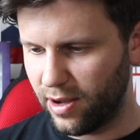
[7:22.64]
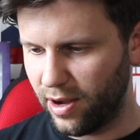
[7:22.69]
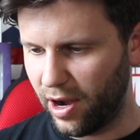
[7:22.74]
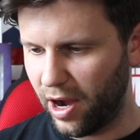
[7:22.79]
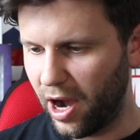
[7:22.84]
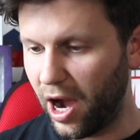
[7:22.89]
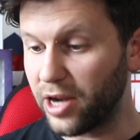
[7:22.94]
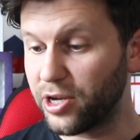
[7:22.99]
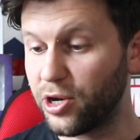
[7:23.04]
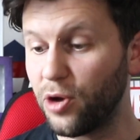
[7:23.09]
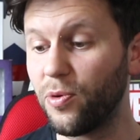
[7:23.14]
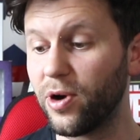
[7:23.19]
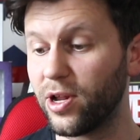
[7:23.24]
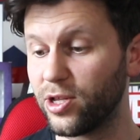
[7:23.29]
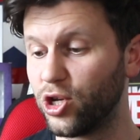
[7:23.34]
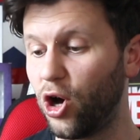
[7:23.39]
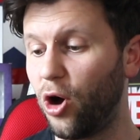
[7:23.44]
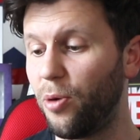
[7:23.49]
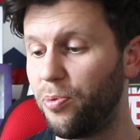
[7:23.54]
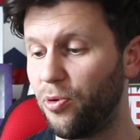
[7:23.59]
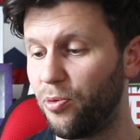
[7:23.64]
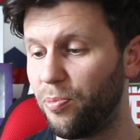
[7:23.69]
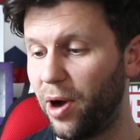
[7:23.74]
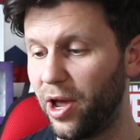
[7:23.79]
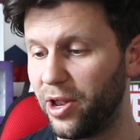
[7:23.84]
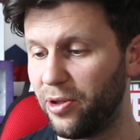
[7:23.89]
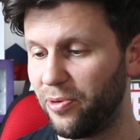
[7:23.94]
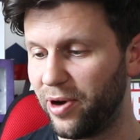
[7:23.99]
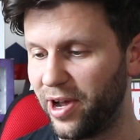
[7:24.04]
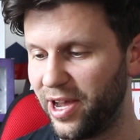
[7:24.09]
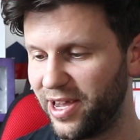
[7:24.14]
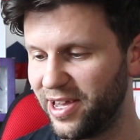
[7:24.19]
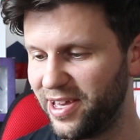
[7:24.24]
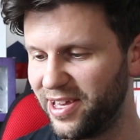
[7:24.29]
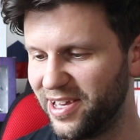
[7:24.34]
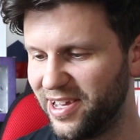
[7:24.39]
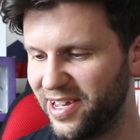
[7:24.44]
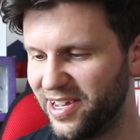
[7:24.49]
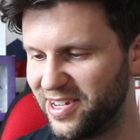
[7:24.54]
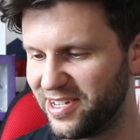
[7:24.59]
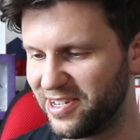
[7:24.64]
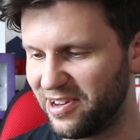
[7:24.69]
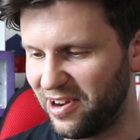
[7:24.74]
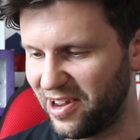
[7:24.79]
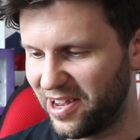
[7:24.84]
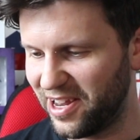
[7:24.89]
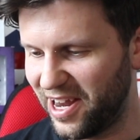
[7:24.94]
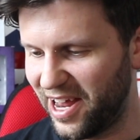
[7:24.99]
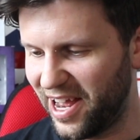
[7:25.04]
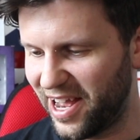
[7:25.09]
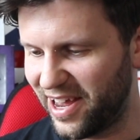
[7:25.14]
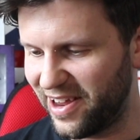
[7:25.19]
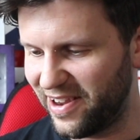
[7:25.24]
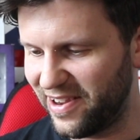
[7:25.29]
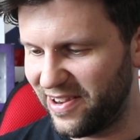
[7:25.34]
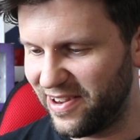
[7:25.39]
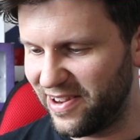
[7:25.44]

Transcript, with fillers: I do want to topple, by the way. So look at that